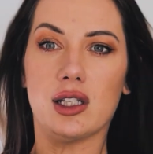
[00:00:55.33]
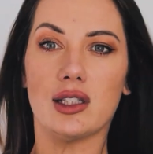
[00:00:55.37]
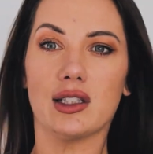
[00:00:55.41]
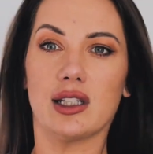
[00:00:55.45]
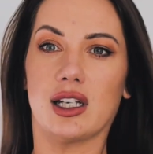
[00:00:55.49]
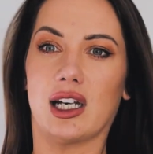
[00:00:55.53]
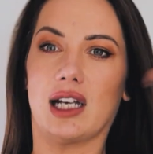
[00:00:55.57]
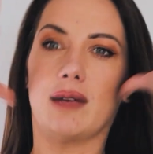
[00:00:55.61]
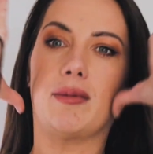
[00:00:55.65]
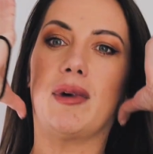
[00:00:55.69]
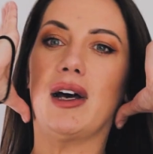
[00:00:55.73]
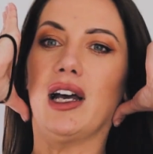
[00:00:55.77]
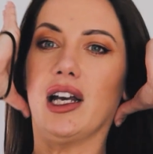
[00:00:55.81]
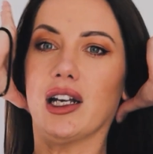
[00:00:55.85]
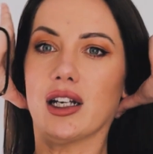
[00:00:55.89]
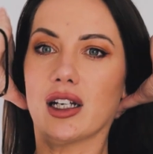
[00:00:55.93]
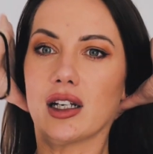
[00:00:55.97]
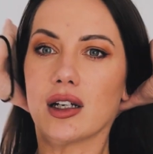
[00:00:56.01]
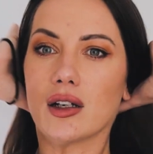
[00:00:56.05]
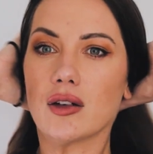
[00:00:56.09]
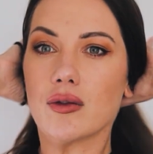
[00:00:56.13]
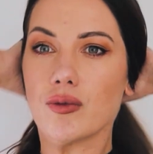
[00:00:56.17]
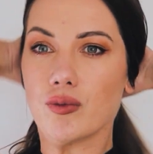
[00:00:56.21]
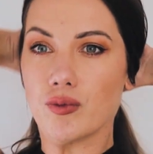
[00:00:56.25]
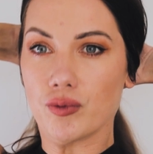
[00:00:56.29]
tie back
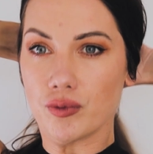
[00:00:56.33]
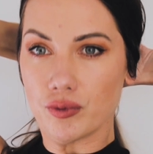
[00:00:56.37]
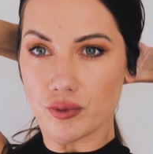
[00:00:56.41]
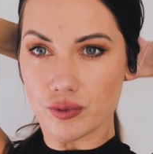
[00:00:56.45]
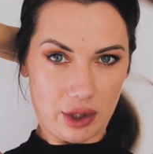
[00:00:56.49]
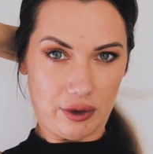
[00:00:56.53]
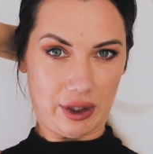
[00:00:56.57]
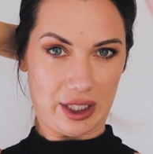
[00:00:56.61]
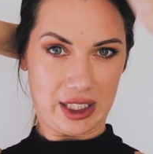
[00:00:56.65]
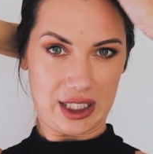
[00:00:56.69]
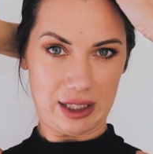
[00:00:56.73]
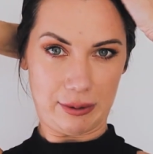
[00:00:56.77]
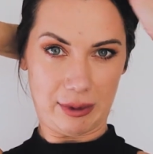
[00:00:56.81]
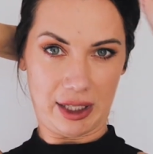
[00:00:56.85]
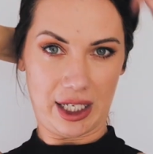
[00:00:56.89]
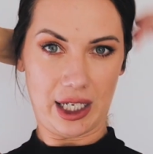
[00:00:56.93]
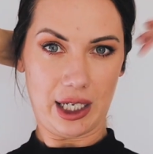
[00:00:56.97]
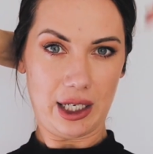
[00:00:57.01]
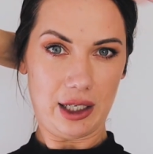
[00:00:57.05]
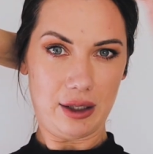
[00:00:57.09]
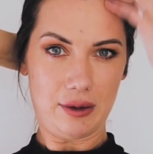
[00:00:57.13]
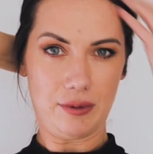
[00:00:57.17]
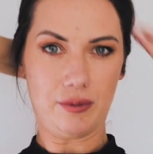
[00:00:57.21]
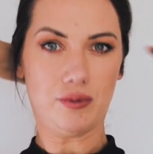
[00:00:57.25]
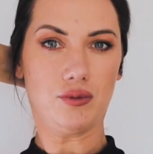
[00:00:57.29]
the rest of my
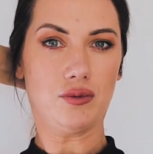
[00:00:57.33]
hair,